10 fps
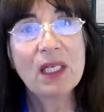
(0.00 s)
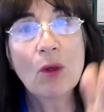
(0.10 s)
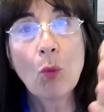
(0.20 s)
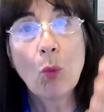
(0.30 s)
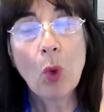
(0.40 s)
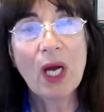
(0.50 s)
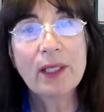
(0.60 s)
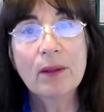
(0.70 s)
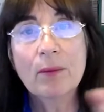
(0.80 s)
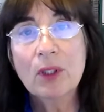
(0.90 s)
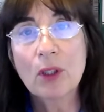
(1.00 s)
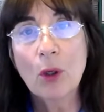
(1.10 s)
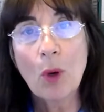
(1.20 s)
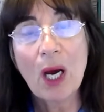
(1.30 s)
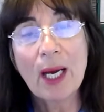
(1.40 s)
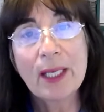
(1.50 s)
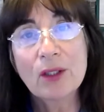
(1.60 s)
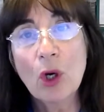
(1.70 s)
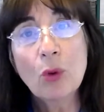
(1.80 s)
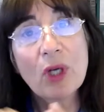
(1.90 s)
one, you know, I
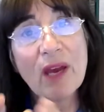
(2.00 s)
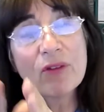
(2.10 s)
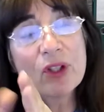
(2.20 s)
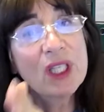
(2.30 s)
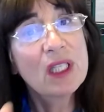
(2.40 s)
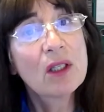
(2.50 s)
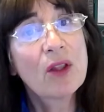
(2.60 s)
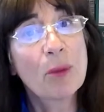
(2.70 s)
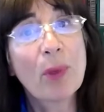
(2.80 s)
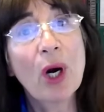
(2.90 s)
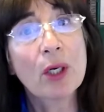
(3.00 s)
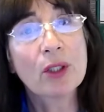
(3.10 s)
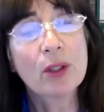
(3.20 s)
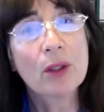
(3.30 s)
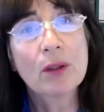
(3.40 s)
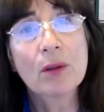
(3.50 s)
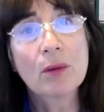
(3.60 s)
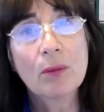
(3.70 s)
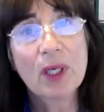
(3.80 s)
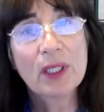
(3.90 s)
don't ever heal the partner,
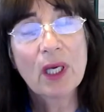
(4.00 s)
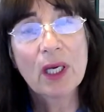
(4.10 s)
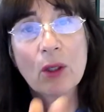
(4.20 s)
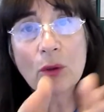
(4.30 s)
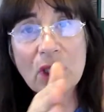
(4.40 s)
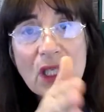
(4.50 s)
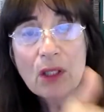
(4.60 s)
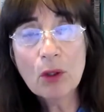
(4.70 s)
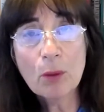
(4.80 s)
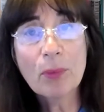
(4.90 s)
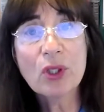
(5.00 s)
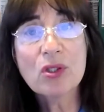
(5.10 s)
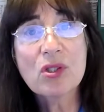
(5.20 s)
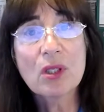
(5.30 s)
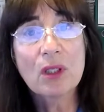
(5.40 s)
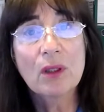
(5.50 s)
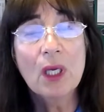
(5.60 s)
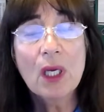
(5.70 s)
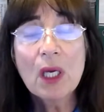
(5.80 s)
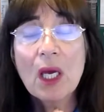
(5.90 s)
right? I only heal the person
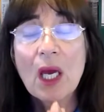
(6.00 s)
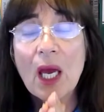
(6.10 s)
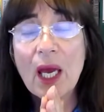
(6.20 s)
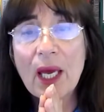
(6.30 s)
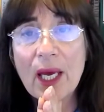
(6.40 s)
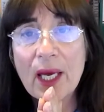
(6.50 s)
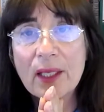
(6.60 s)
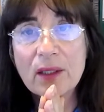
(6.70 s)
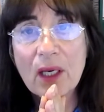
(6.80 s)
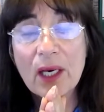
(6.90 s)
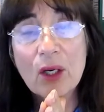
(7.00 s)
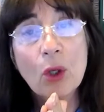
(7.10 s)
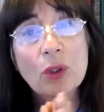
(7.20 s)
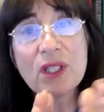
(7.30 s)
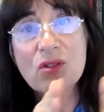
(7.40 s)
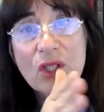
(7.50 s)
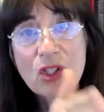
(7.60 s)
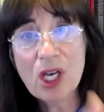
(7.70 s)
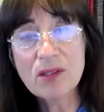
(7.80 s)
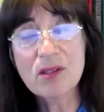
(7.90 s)
and I only
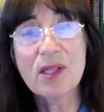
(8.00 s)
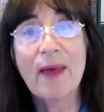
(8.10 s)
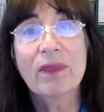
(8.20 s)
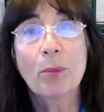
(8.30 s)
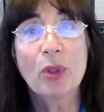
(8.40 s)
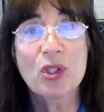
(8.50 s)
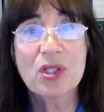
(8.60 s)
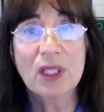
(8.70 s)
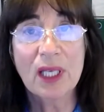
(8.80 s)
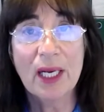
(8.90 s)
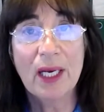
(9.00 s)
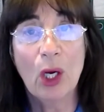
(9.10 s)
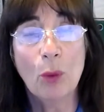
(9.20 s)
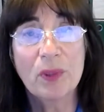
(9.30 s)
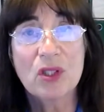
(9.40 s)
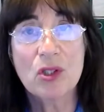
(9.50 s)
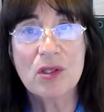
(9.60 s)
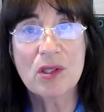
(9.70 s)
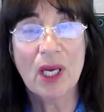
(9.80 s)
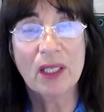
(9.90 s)
suggest that the person get help. It's
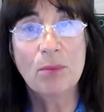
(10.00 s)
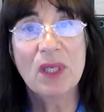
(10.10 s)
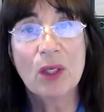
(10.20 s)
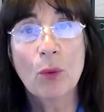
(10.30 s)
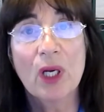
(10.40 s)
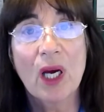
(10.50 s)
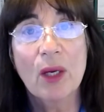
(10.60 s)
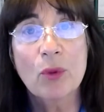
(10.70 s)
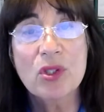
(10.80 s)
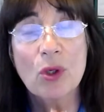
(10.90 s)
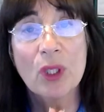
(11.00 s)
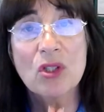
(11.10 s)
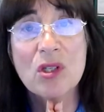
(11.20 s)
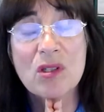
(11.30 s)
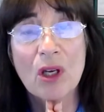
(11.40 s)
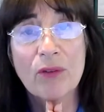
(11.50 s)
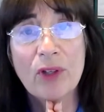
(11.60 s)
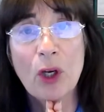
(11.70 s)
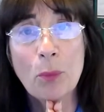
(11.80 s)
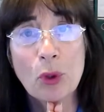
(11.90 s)
just like me when I was going to self
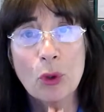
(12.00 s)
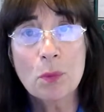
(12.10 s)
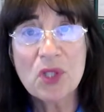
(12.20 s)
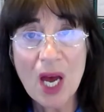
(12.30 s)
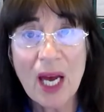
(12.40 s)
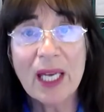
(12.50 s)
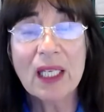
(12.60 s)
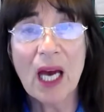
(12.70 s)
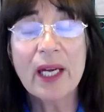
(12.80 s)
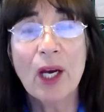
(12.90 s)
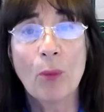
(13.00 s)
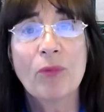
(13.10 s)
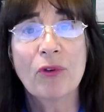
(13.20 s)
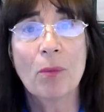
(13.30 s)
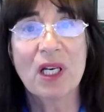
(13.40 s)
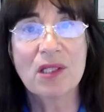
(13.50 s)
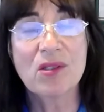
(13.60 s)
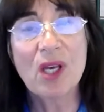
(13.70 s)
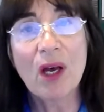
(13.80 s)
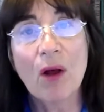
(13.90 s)
help groups, I got help for
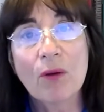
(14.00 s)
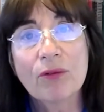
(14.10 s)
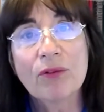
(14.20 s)
myself,